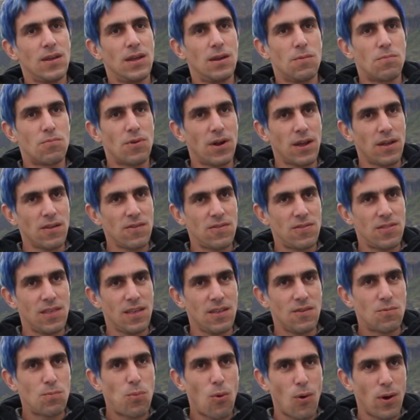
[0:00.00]
It brings
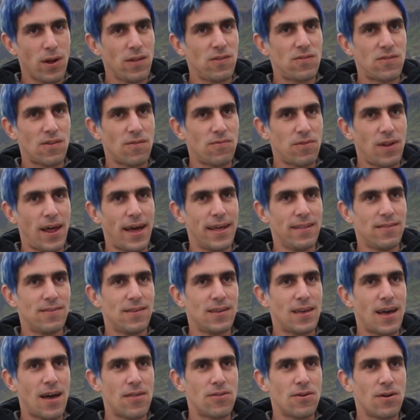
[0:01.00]
these points of light
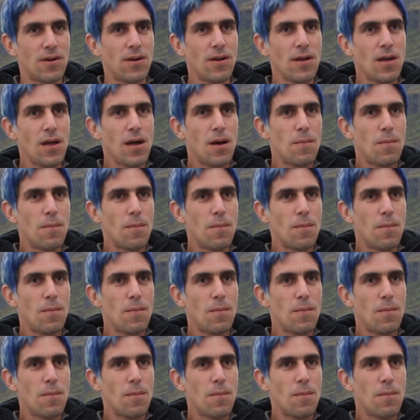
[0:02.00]
together,